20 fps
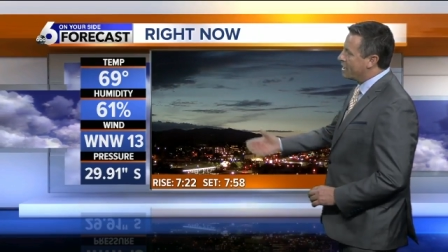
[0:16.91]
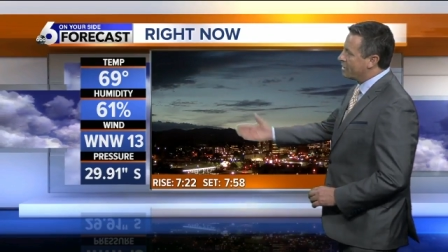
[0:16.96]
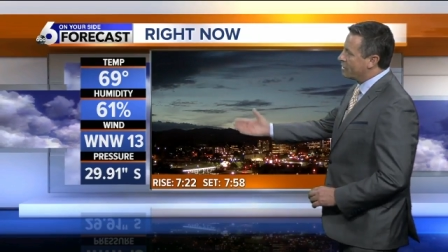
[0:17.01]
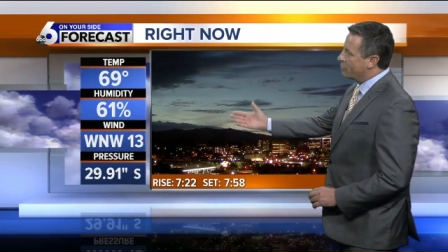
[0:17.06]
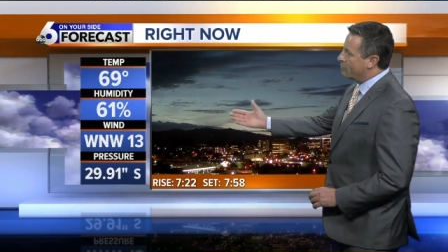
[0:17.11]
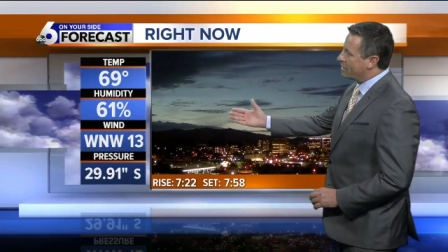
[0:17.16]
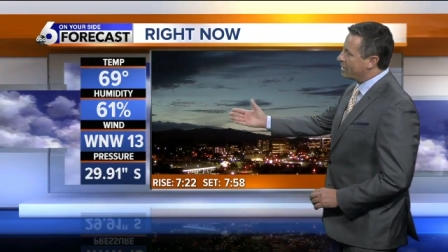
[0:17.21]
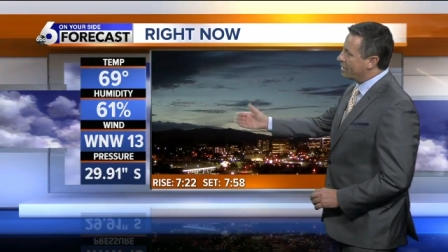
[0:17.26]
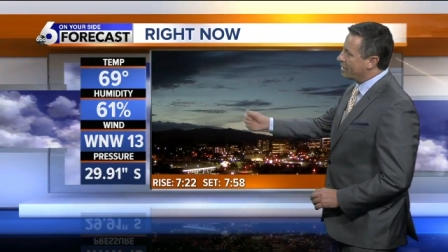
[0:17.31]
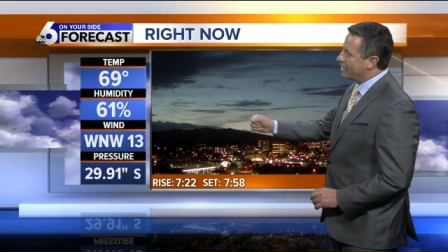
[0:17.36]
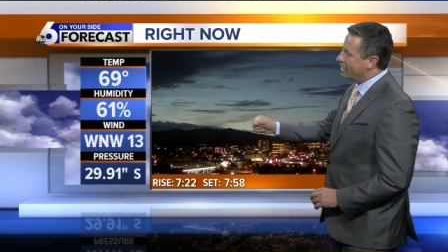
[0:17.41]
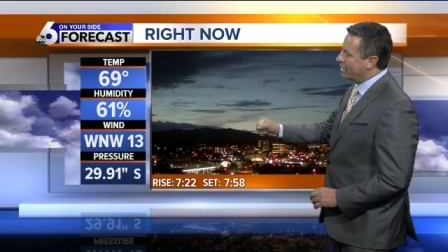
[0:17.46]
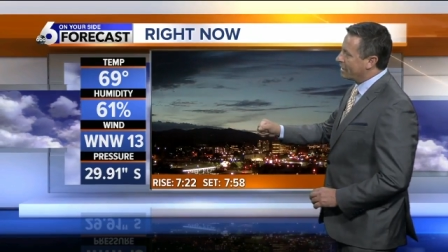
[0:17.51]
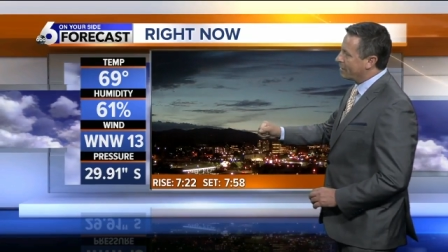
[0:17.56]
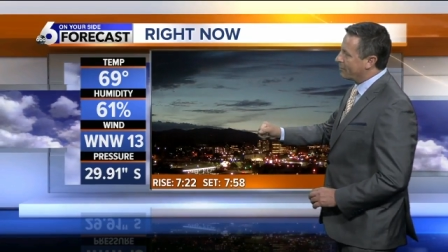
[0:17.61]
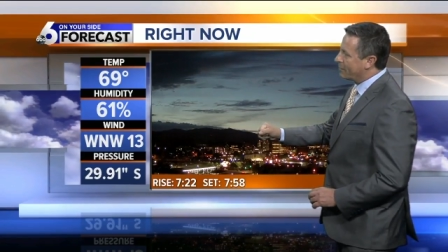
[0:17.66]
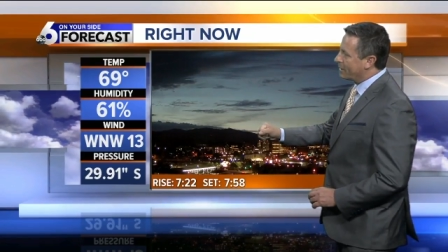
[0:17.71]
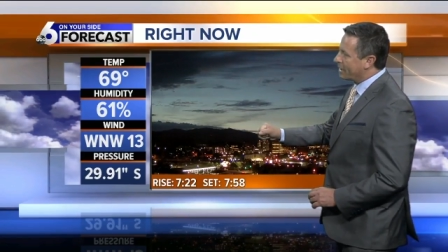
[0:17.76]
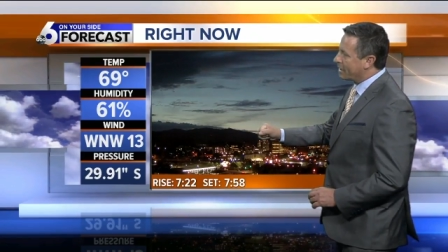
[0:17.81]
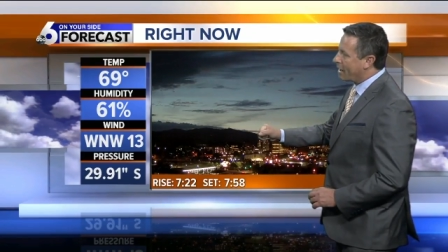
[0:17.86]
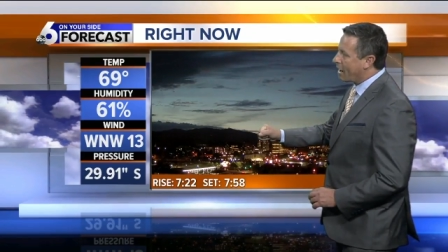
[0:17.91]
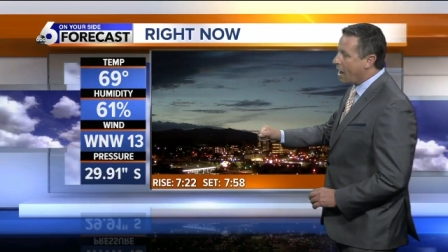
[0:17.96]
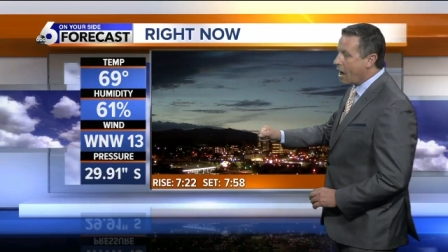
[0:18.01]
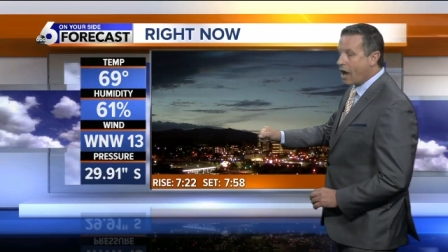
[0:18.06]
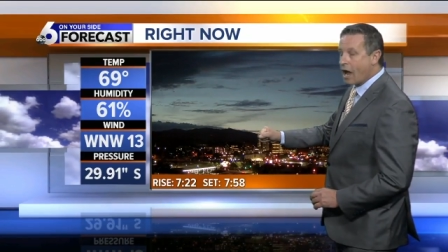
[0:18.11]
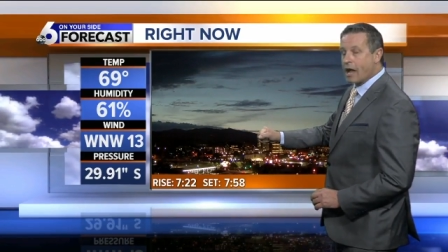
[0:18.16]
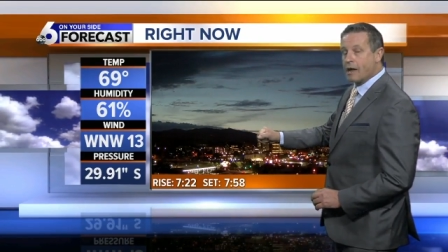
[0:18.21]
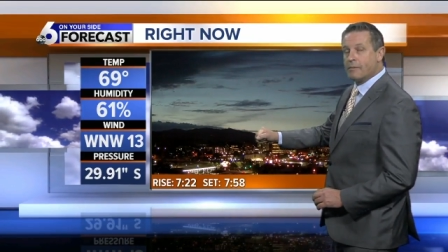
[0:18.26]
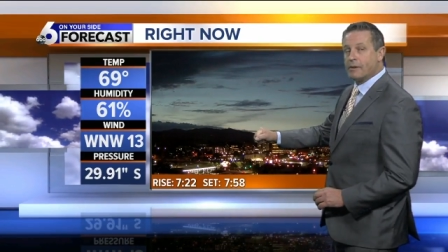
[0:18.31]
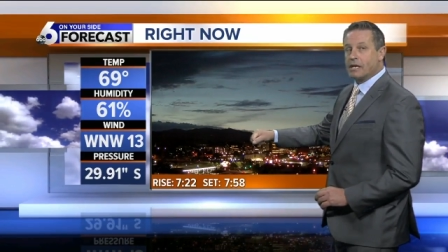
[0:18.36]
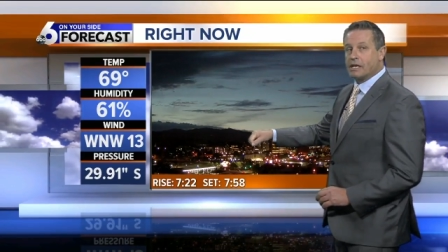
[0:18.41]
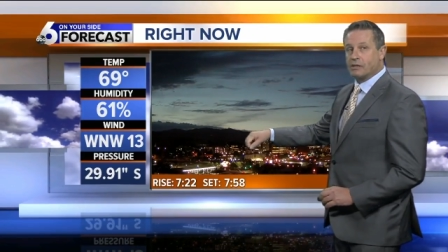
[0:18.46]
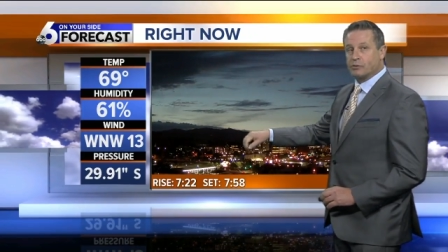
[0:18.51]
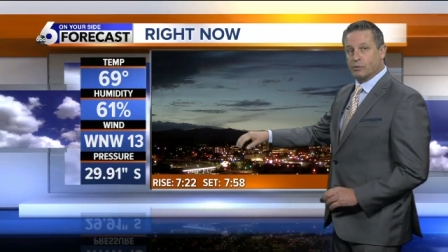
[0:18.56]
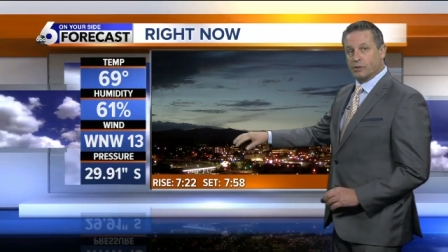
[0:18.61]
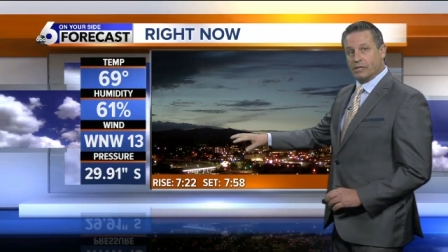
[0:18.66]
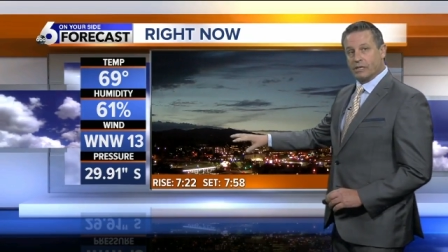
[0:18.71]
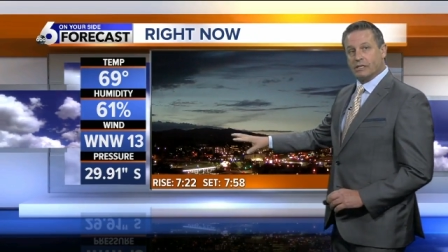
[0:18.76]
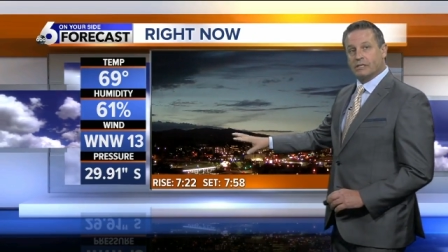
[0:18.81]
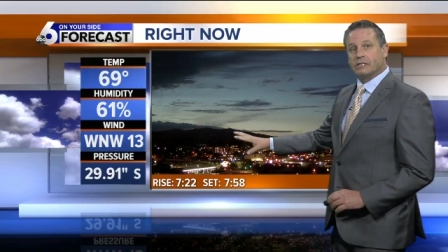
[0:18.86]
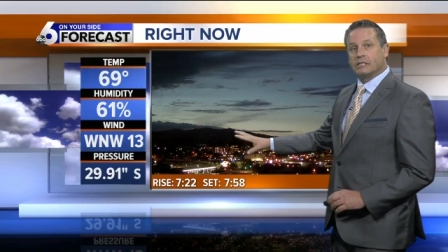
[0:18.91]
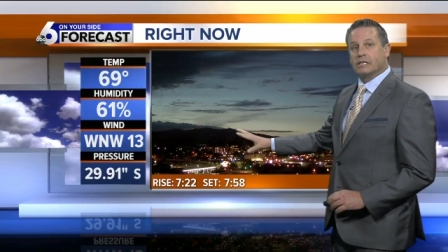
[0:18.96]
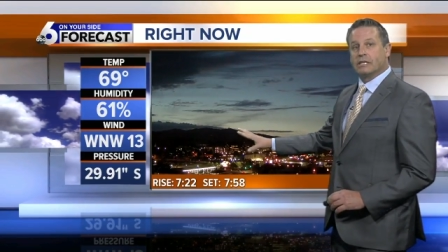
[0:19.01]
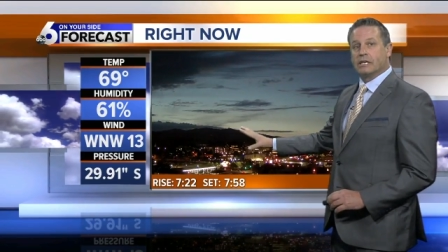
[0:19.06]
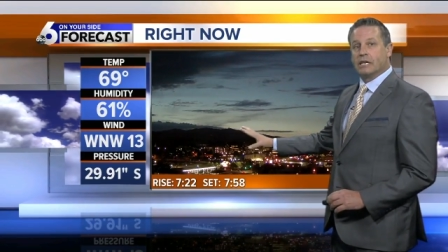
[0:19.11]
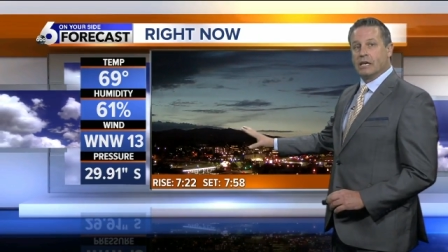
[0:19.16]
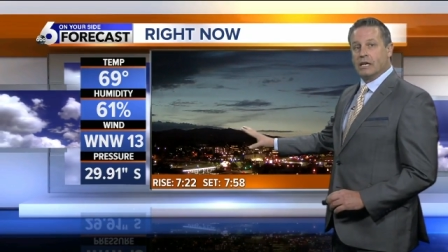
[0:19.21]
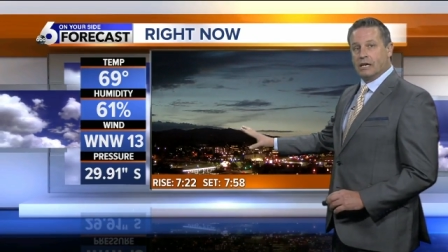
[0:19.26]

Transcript: Humidity a bit high because we did see